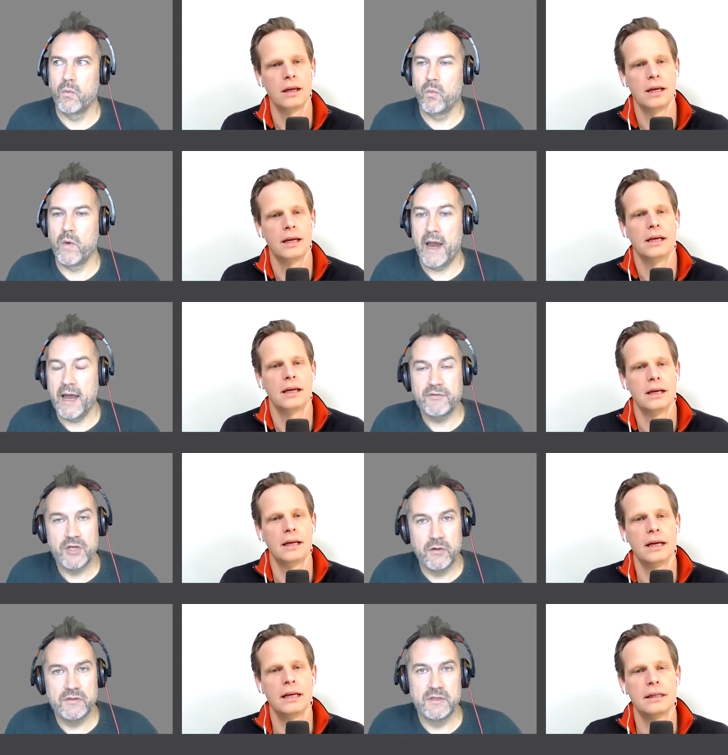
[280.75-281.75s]
Speaker 1: Where I've
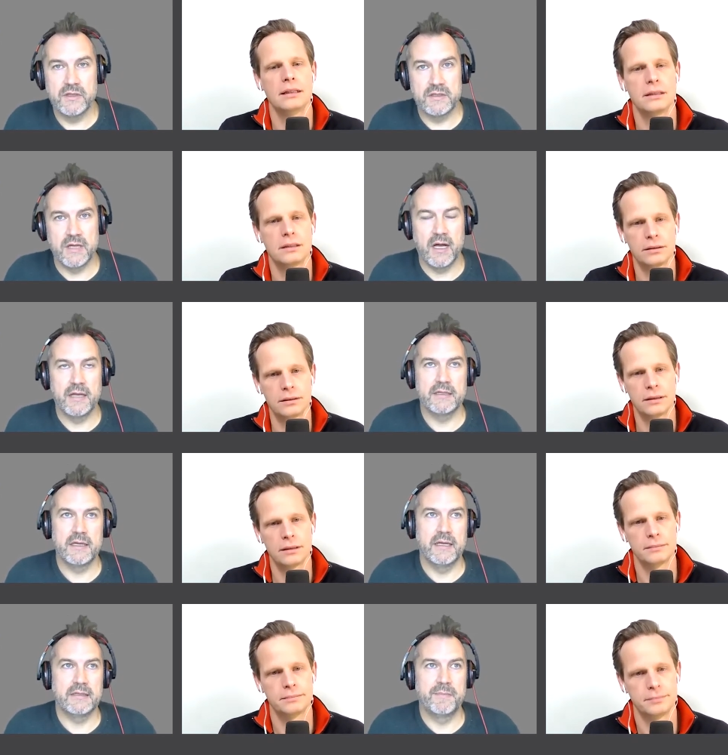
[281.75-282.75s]
chosen to start
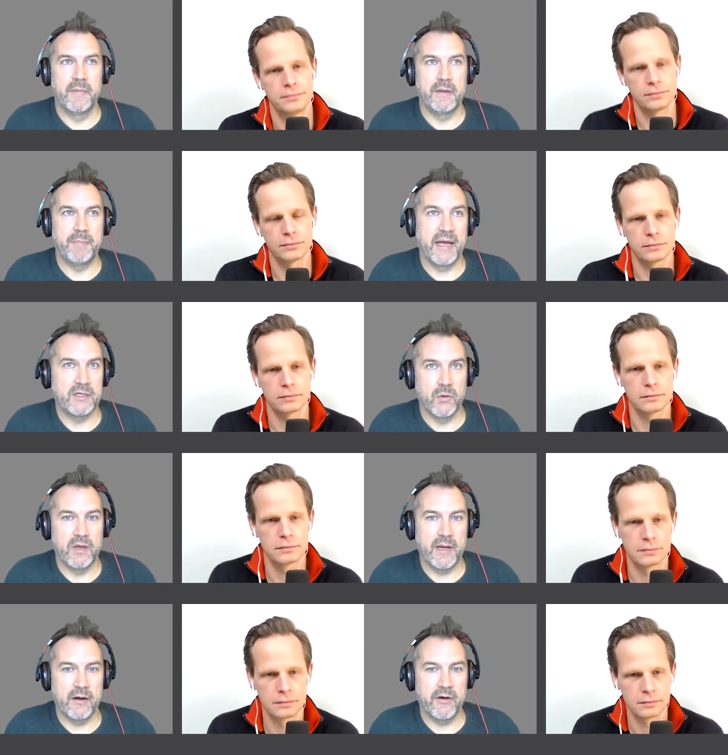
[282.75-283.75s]
is by
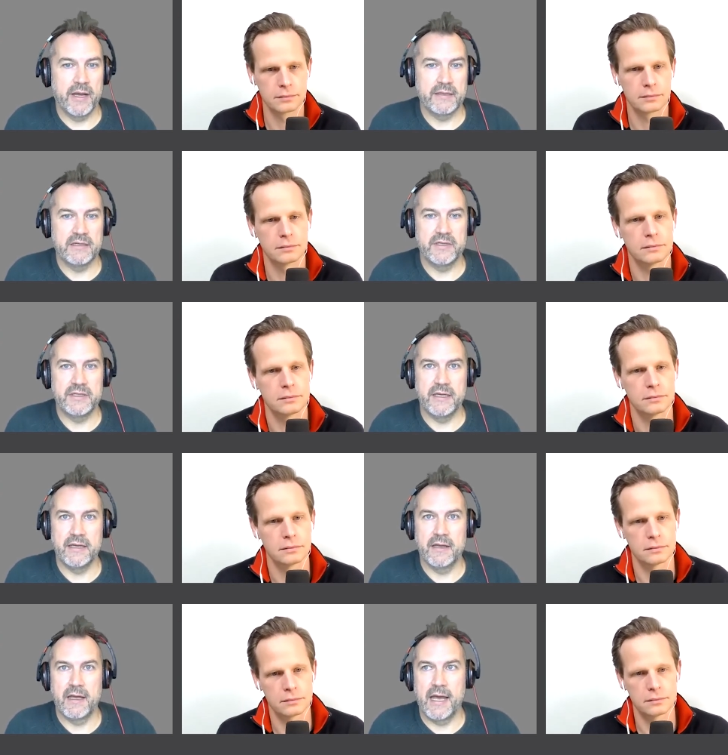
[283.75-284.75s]
talking about
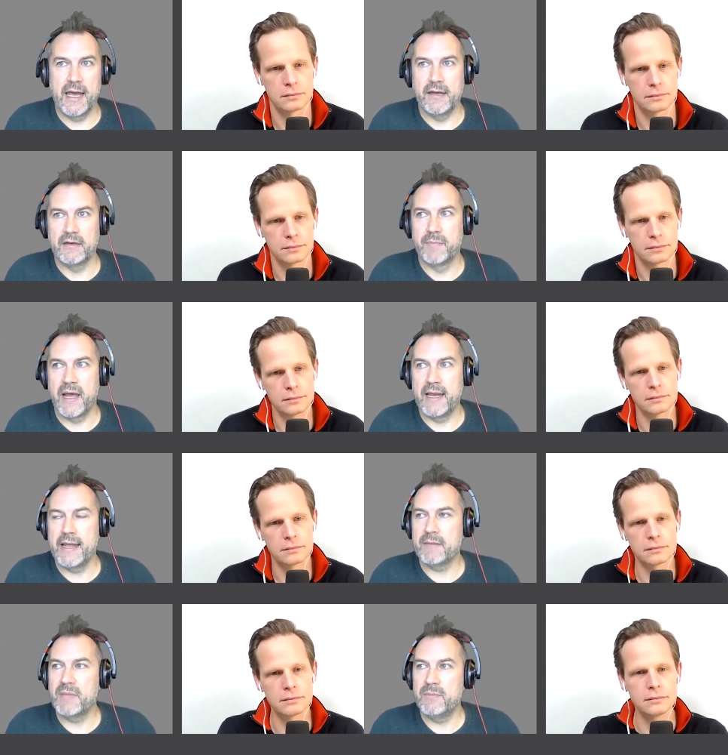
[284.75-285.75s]
creativity and by
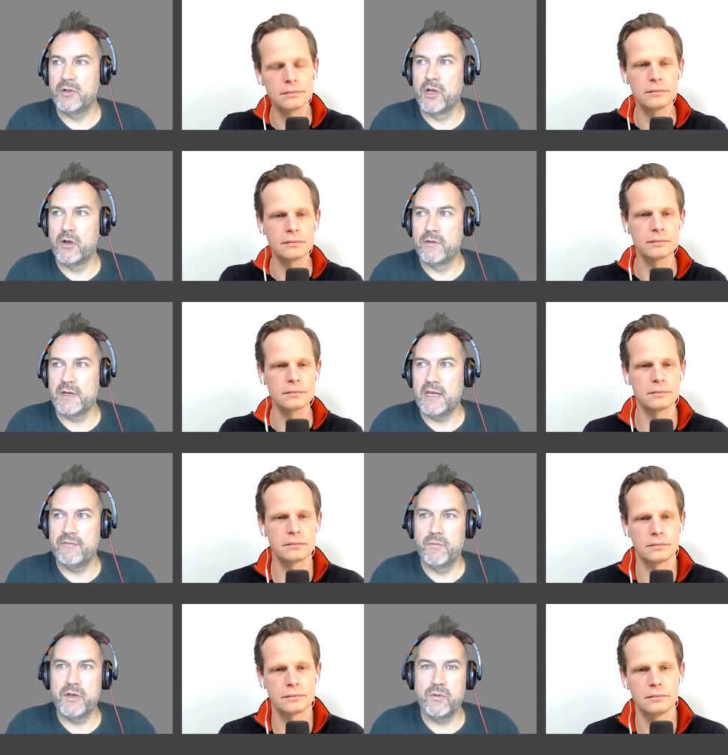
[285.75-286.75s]
letting people know that
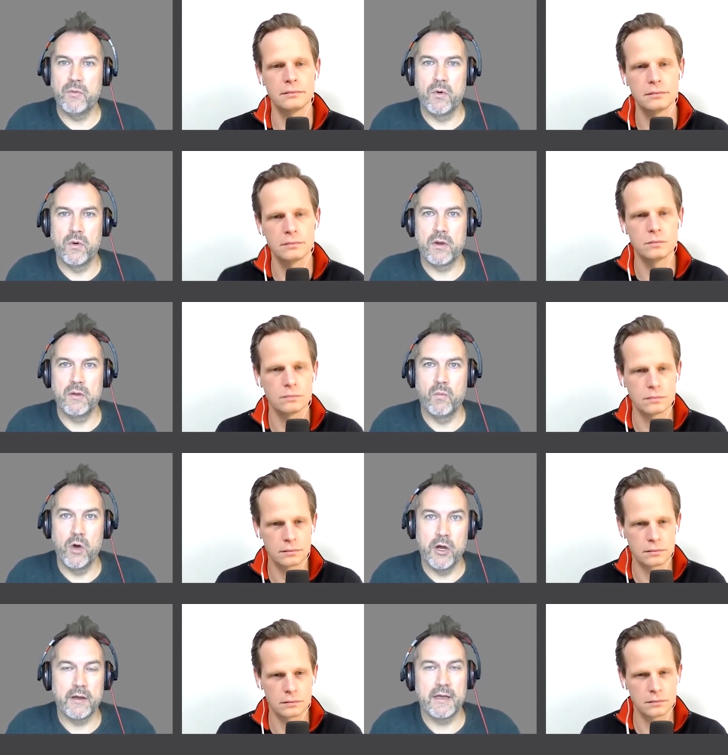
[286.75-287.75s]
even when you walk,
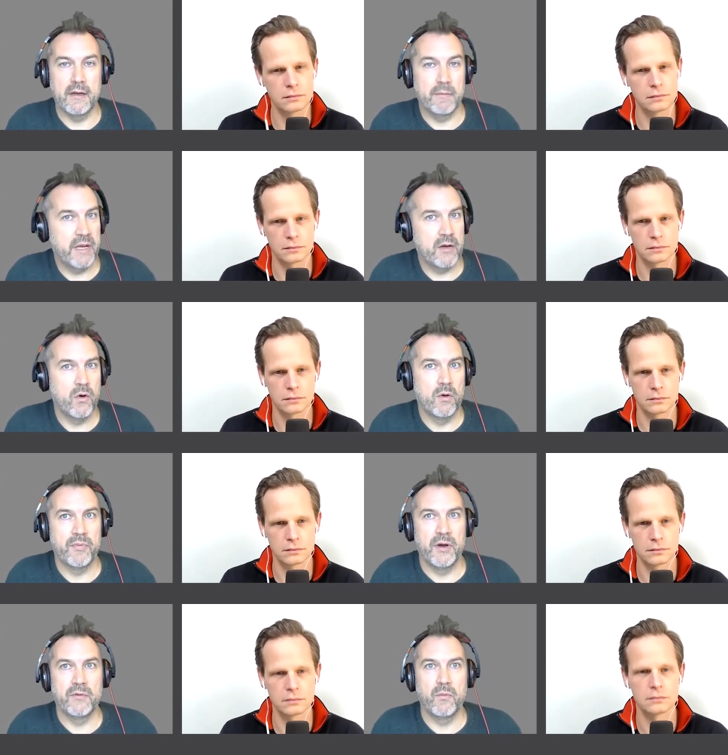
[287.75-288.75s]
work in a big
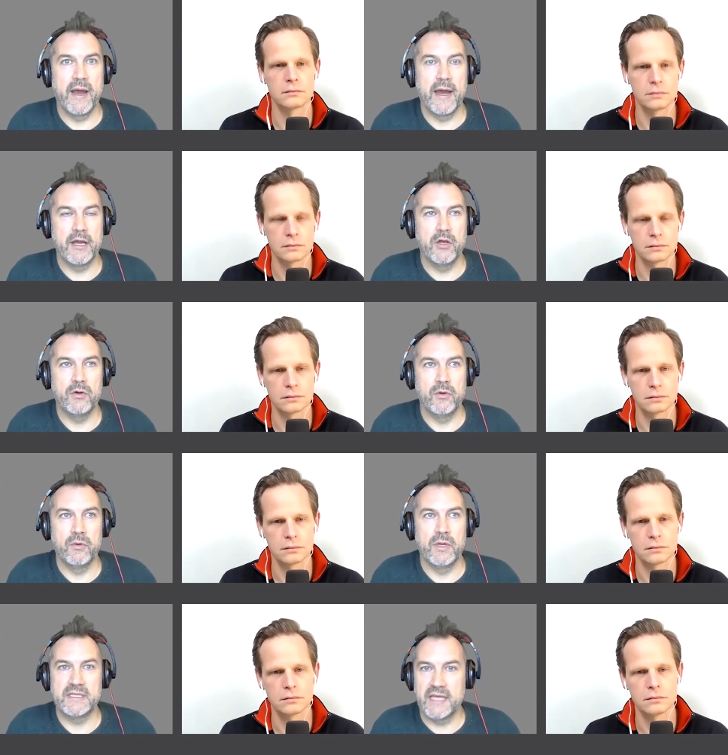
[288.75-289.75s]
corporate where you
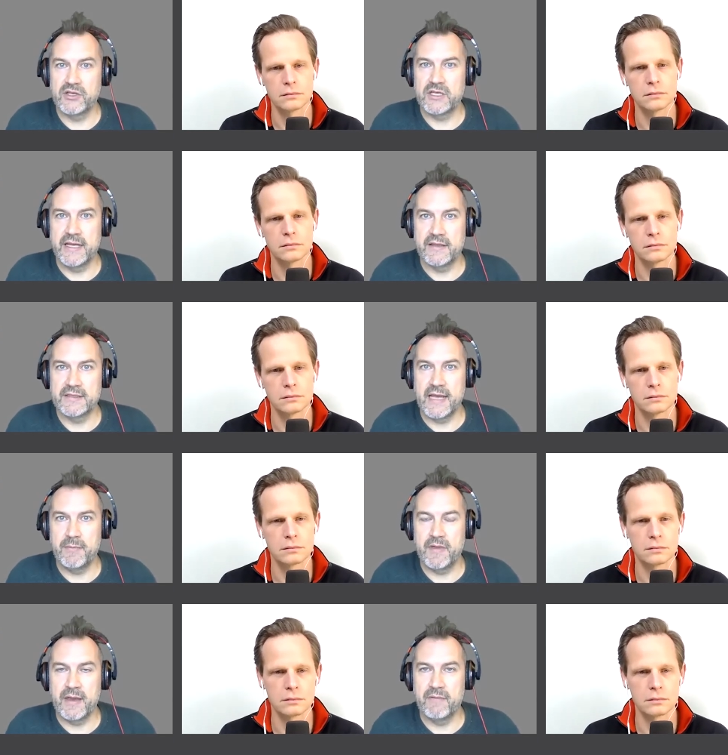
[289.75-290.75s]
do essentially the
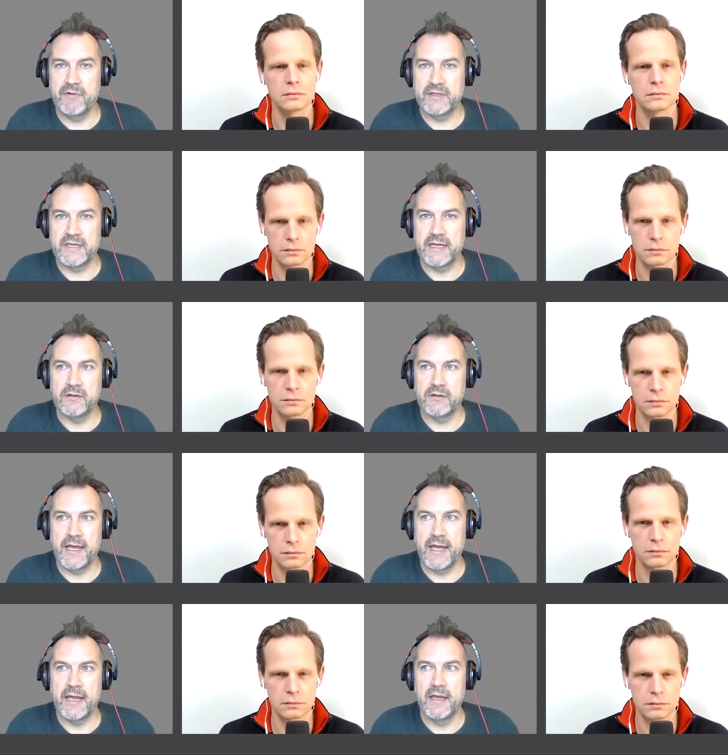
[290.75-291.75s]
same thing every single
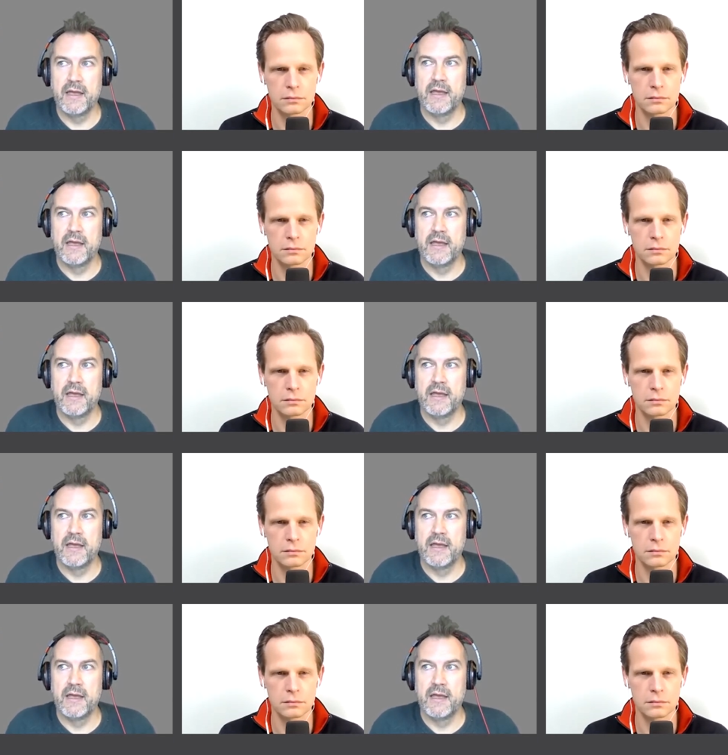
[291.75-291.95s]
day,